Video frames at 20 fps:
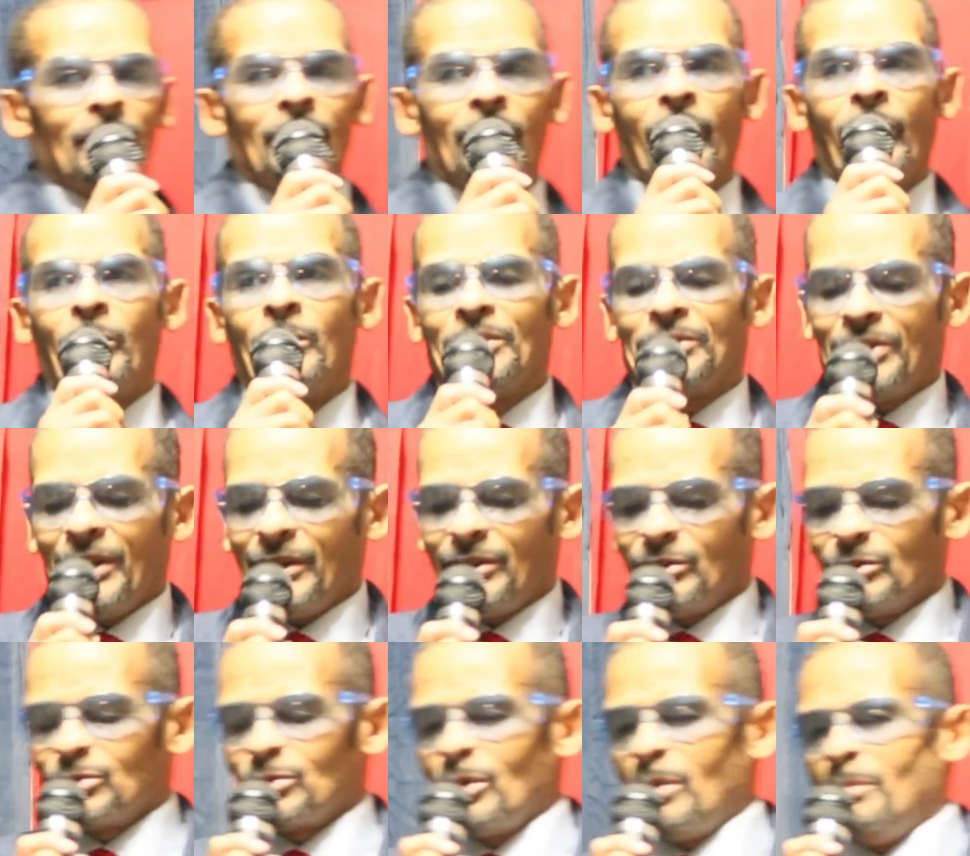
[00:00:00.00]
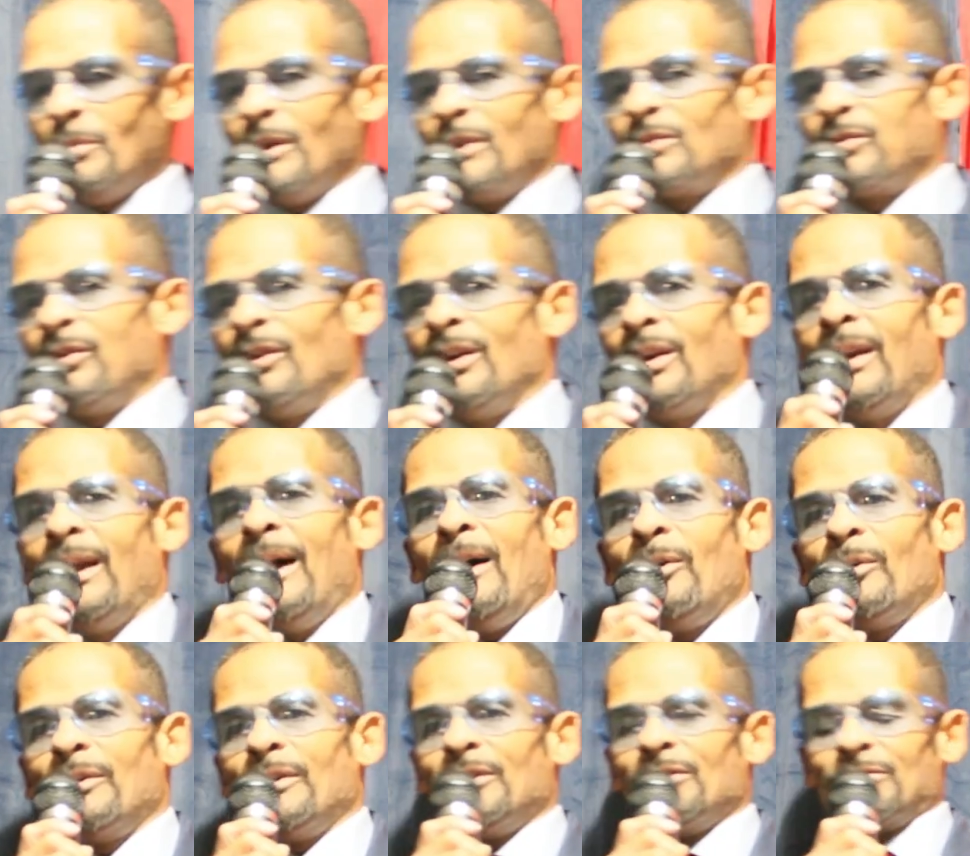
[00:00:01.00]
Lord, we thank you so much for
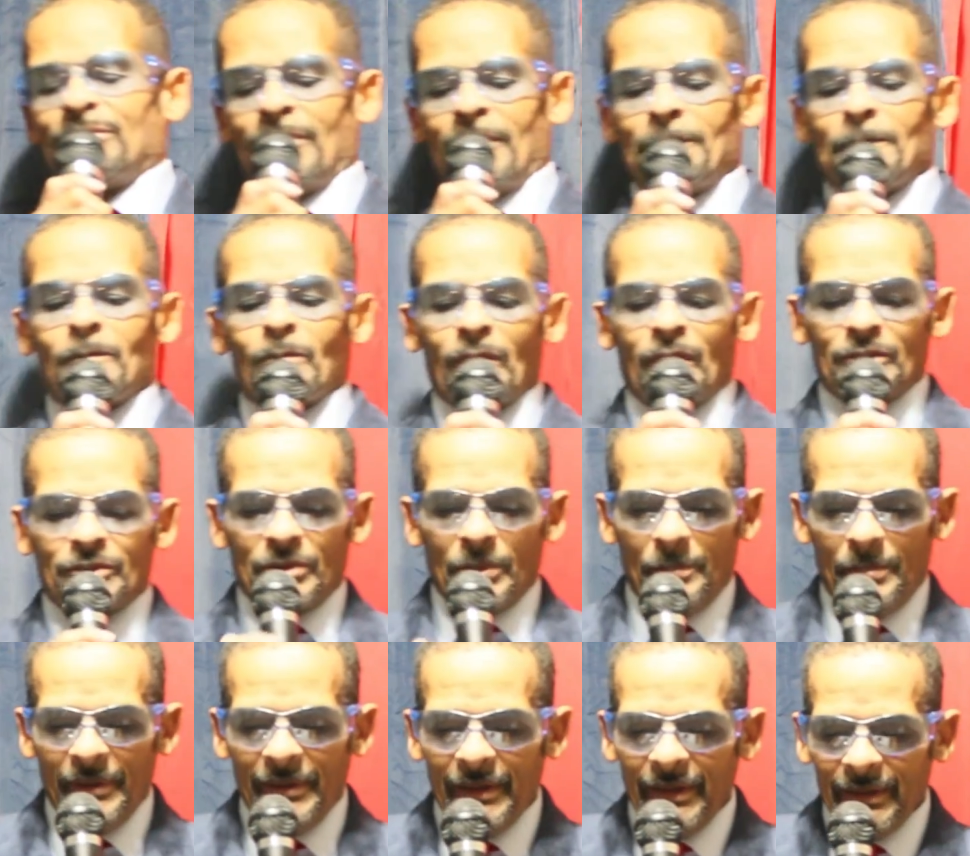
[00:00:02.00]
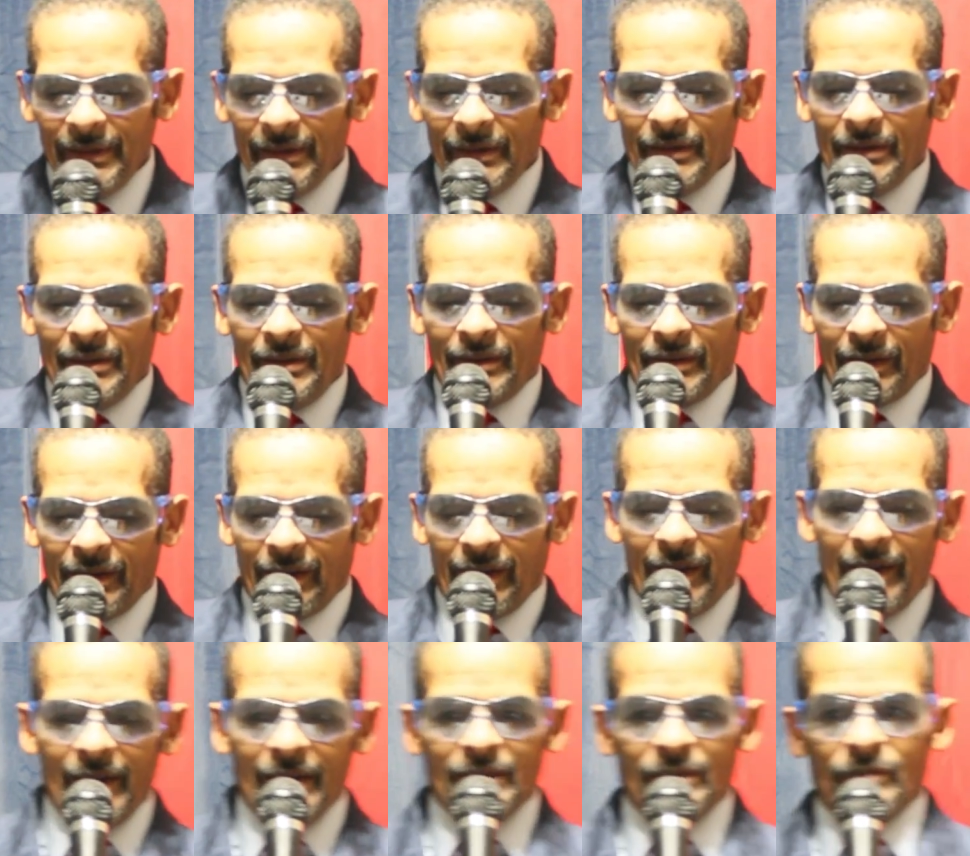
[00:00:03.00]
allowing us to be here in the
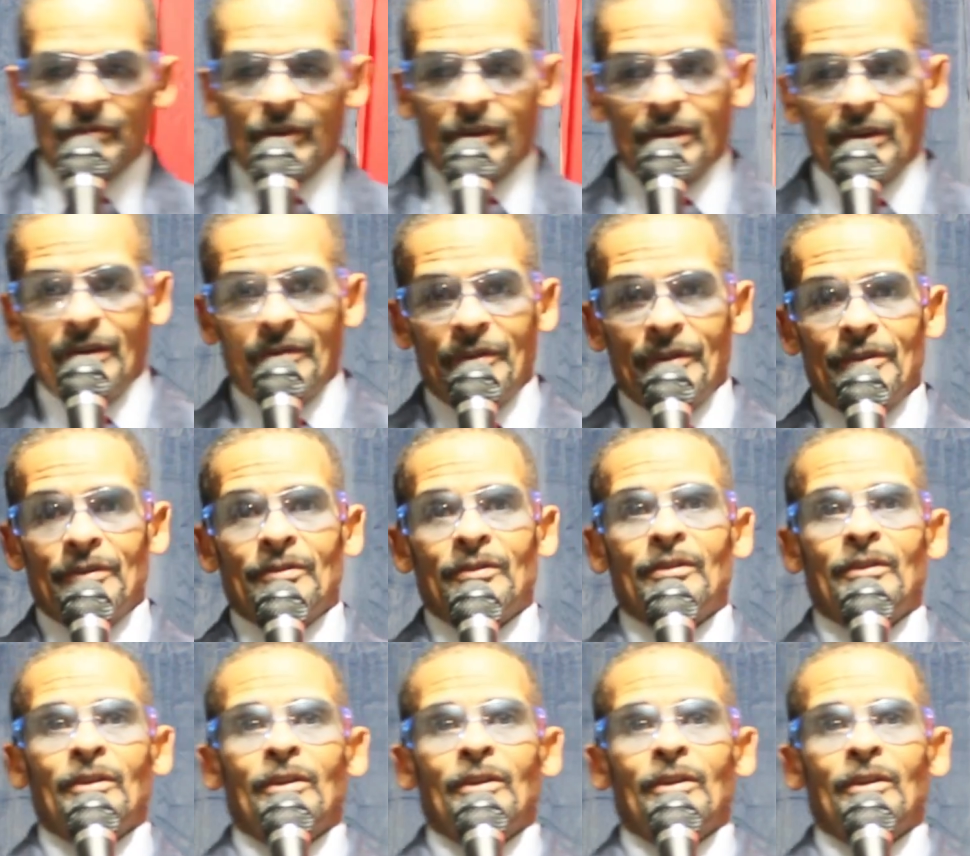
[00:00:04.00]
land of the living.